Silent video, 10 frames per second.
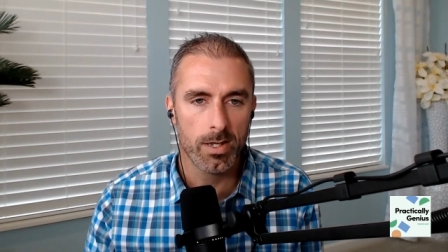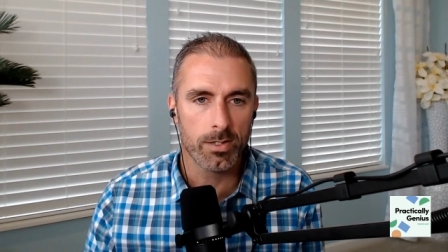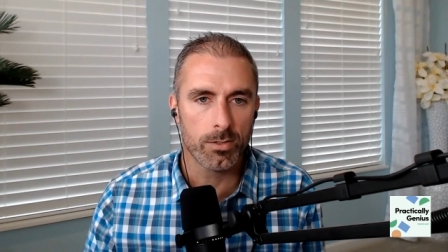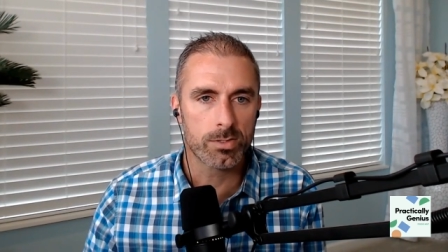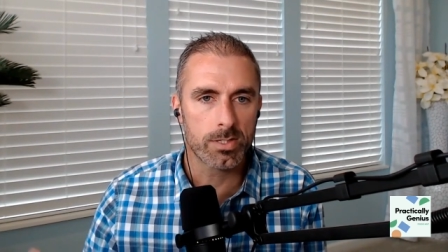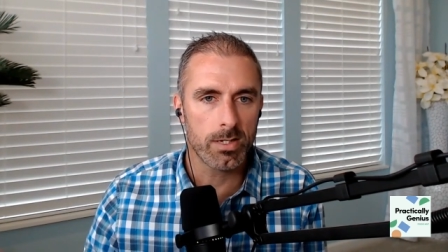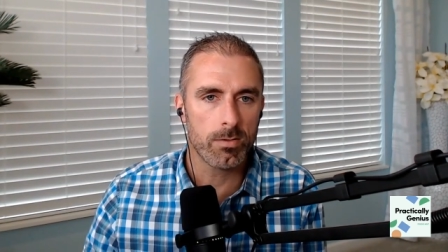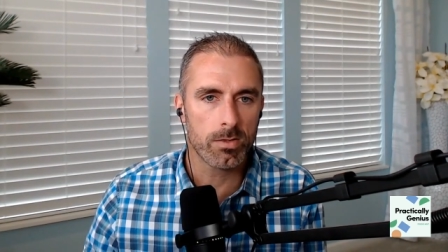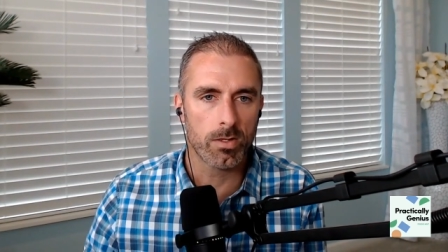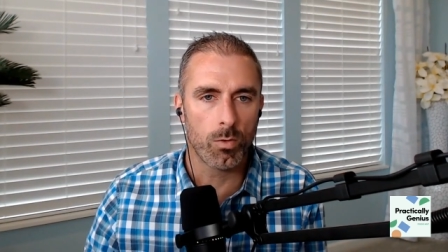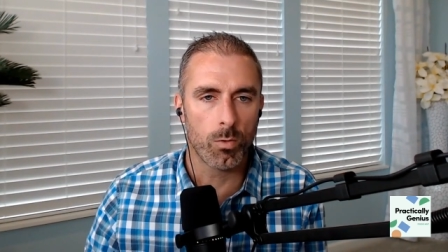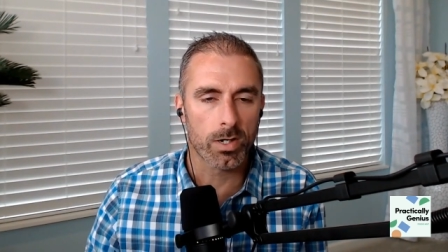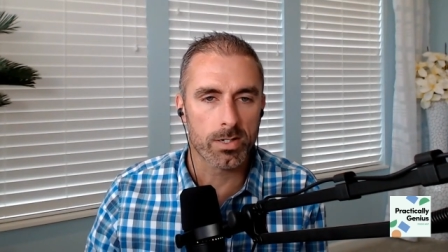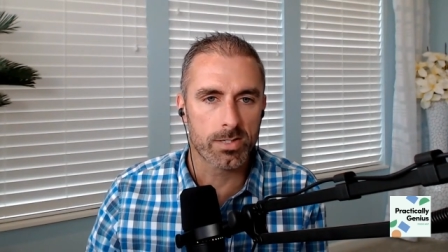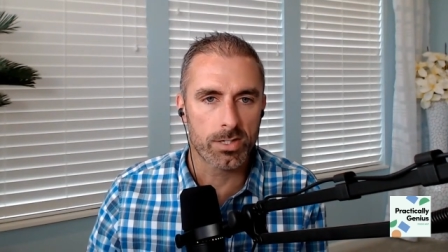you see the
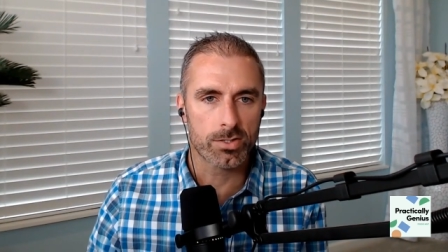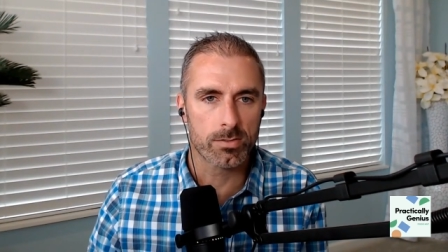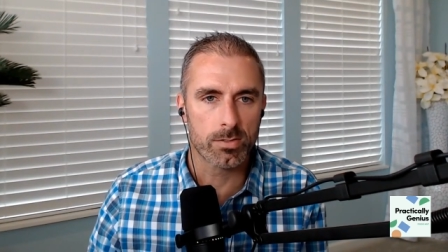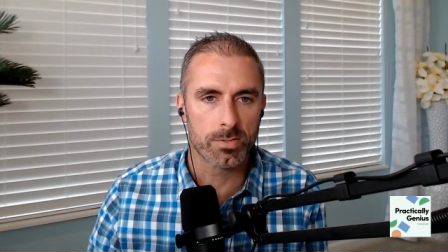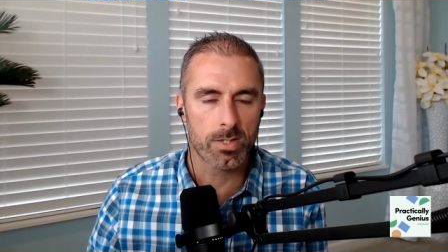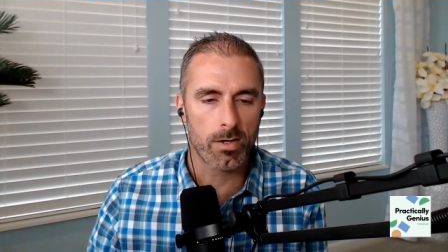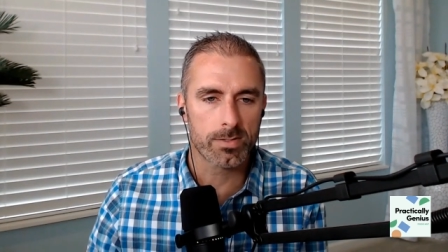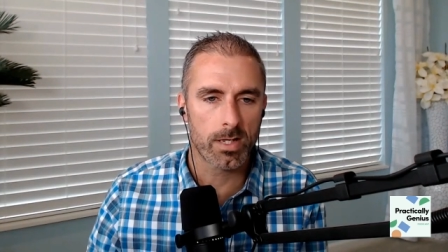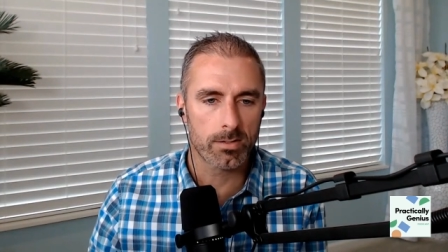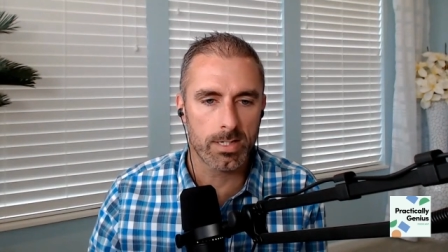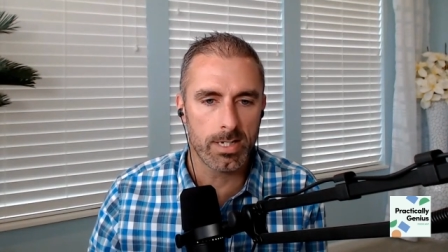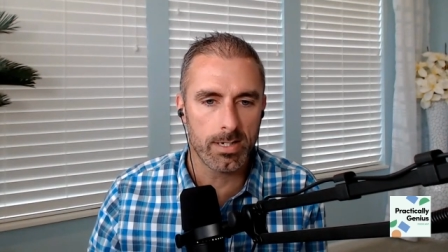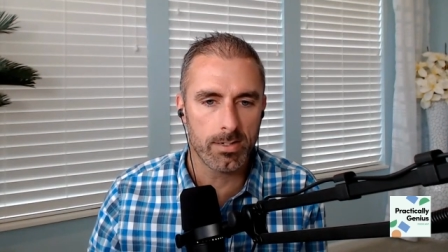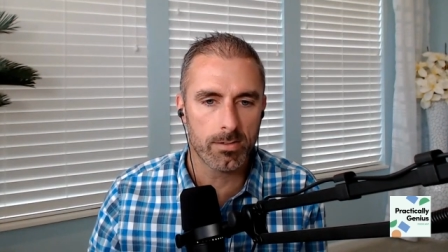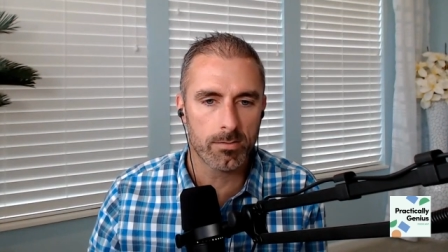organizations themselves that are
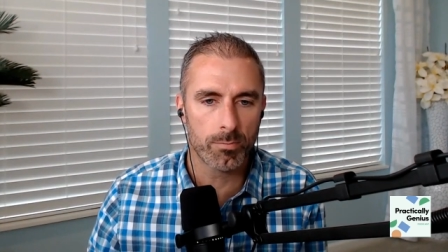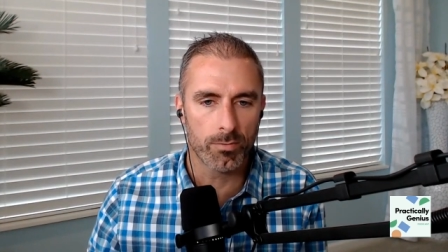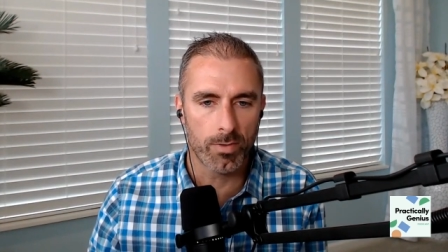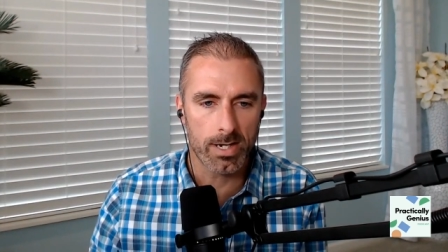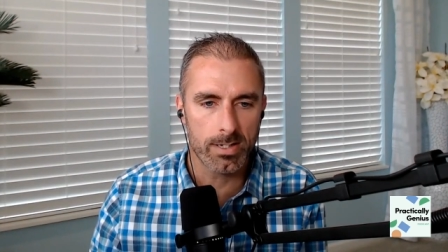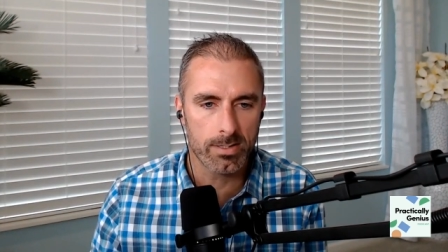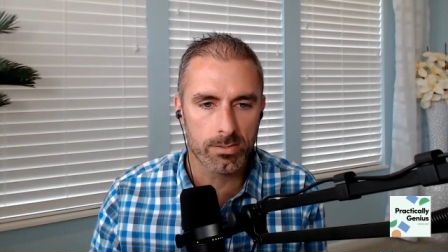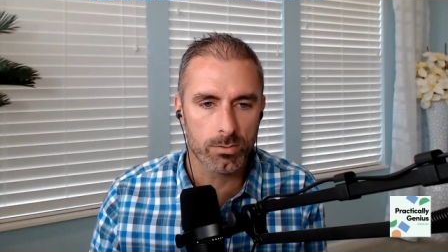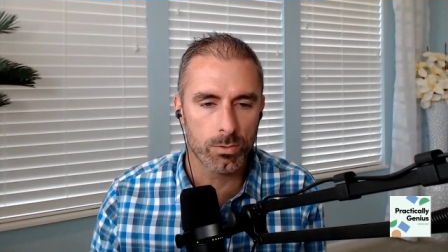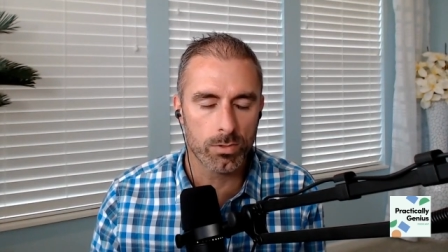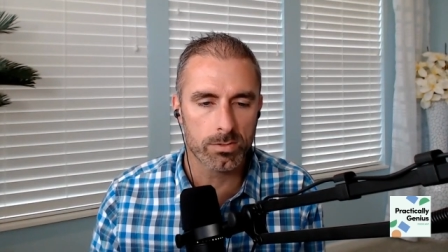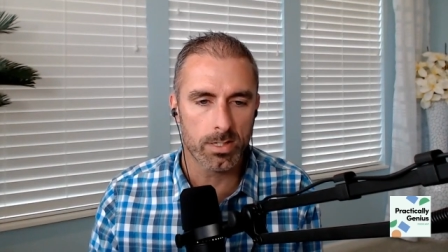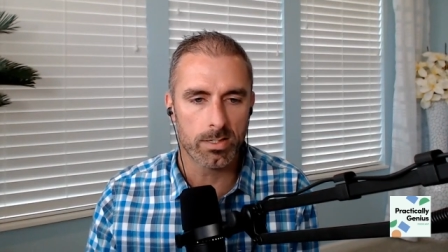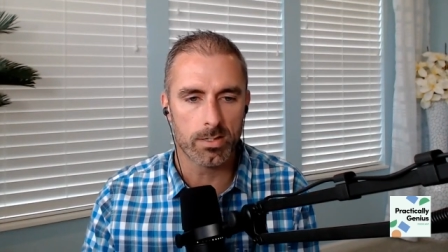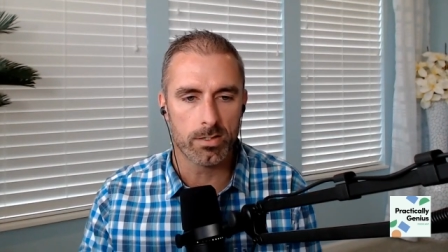leading, providing these tools,
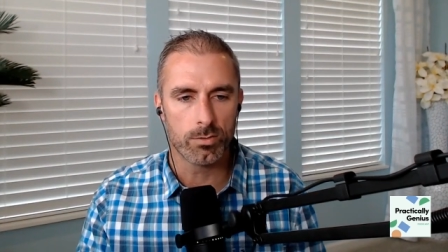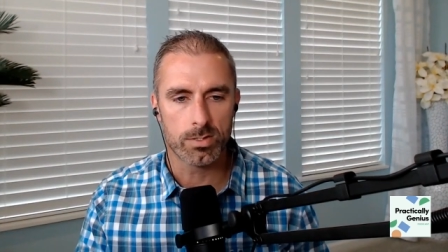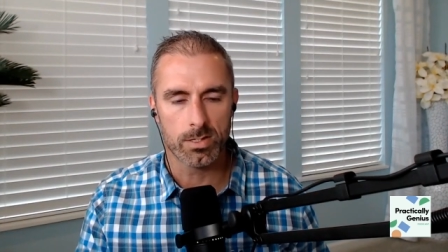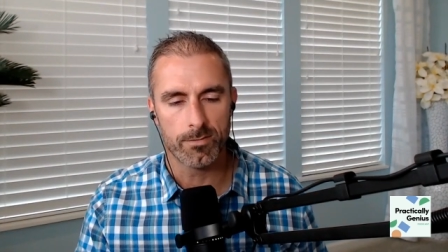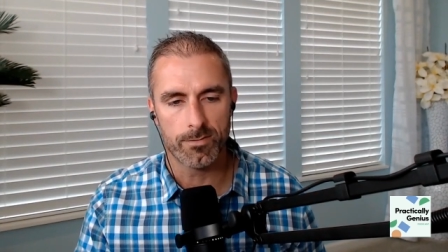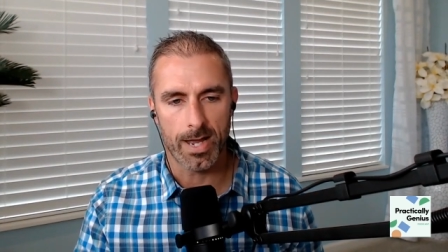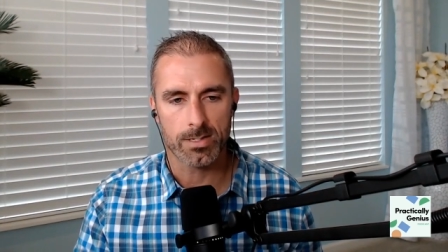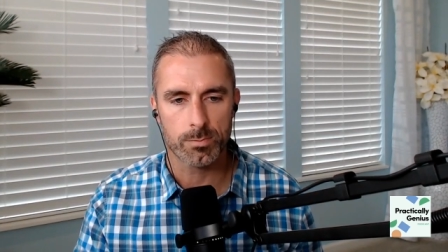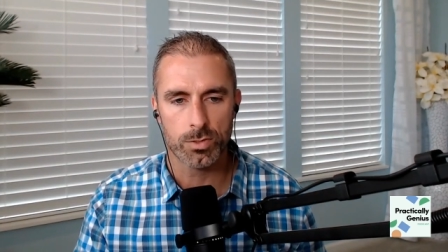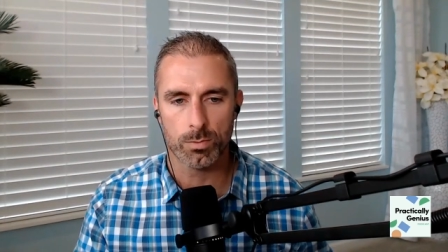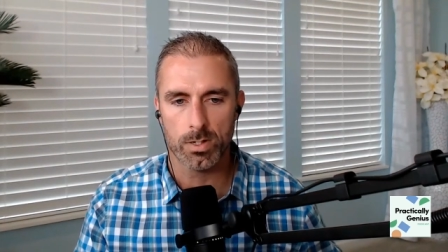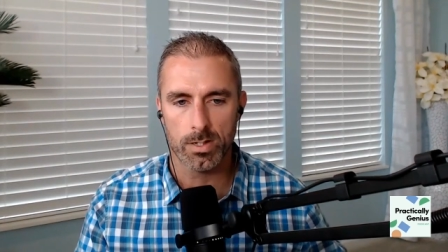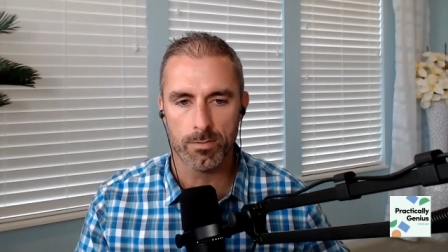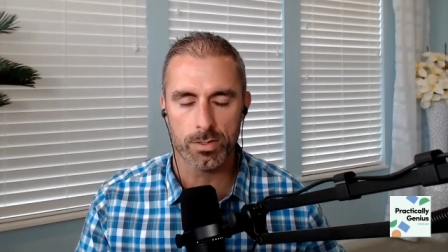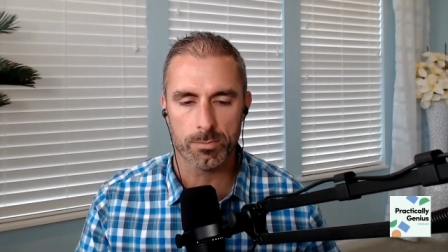and then you see the vast majority
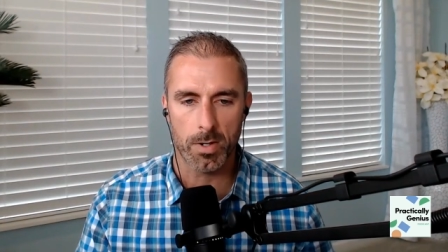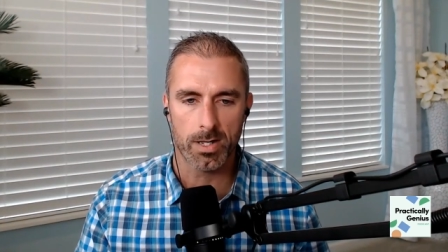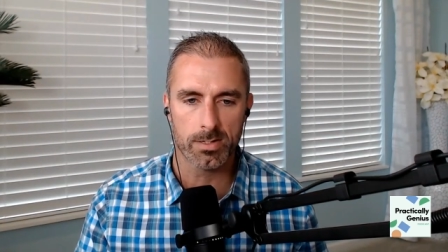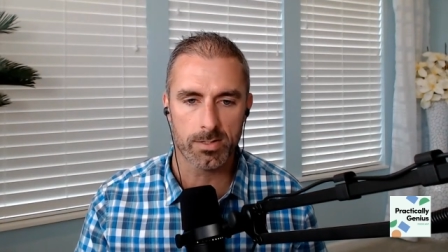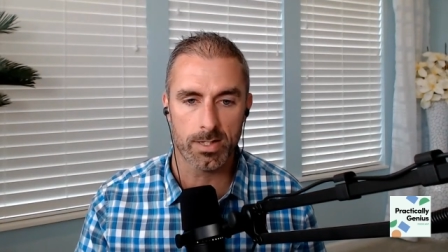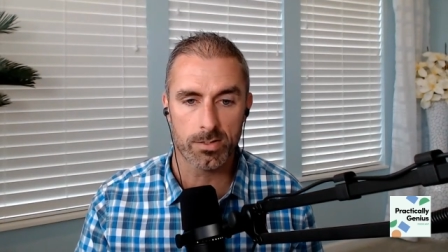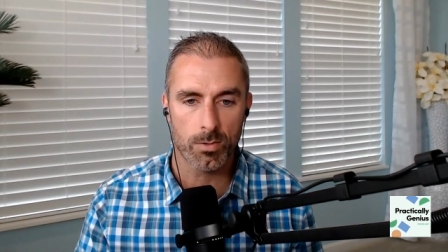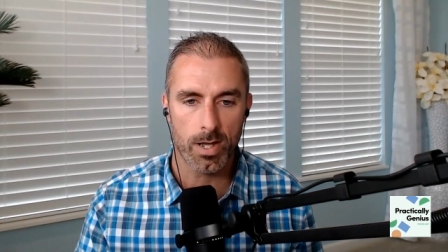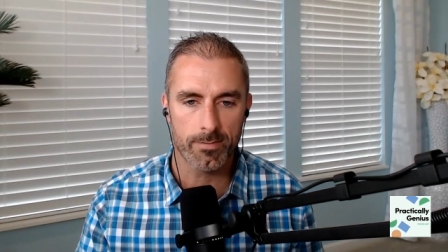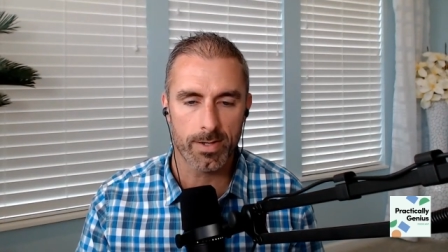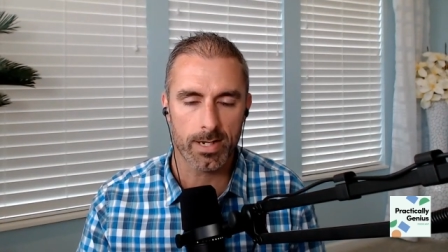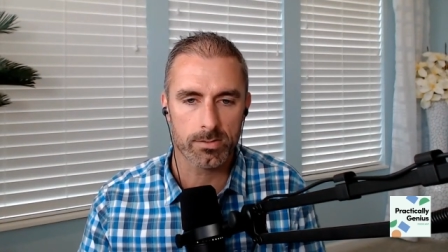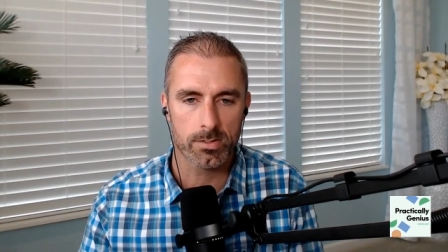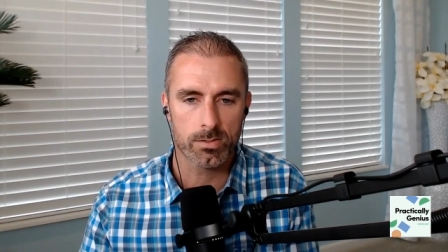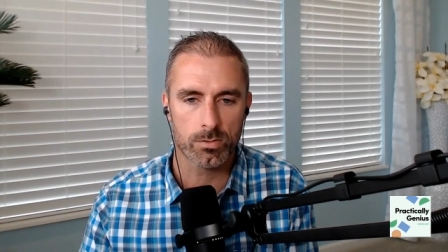of respondents that don't have
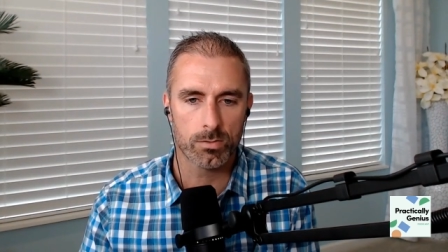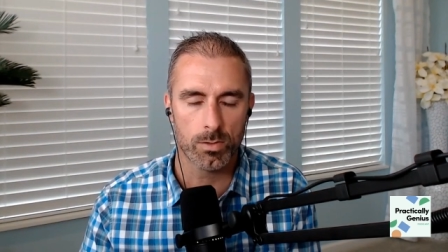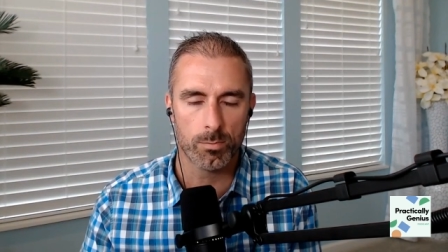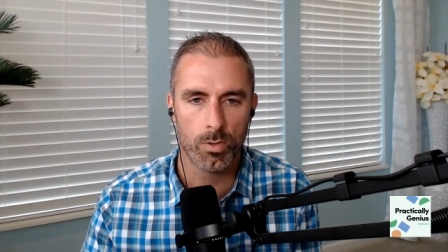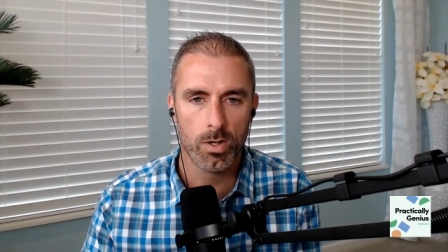access to them,